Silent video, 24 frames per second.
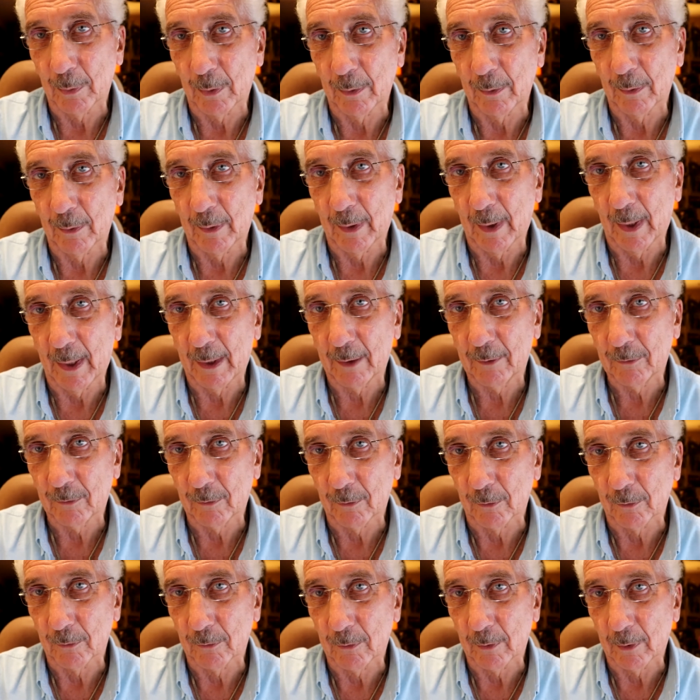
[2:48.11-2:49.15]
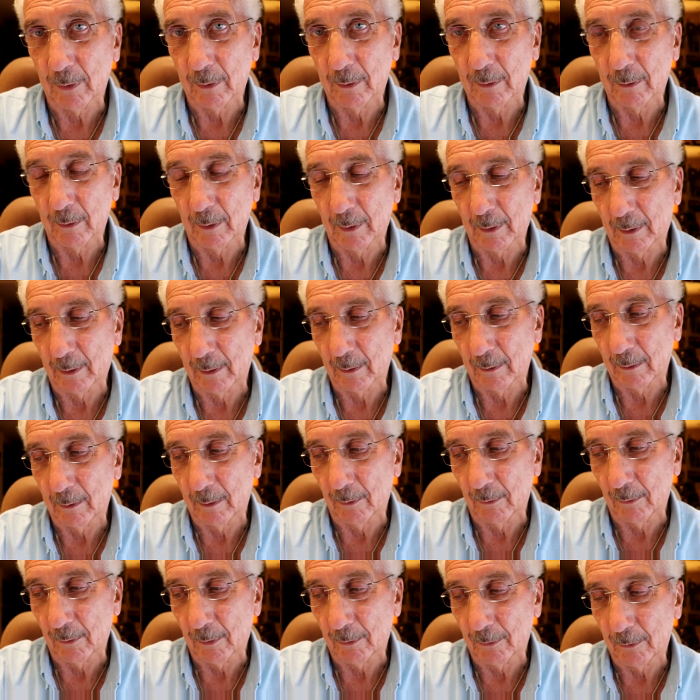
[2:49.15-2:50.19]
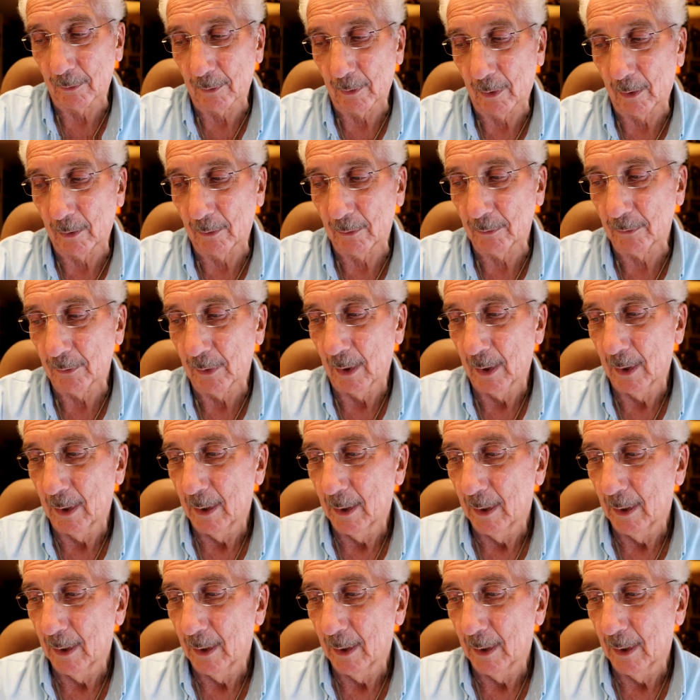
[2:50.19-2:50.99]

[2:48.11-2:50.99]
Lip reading: but extras, like another $100.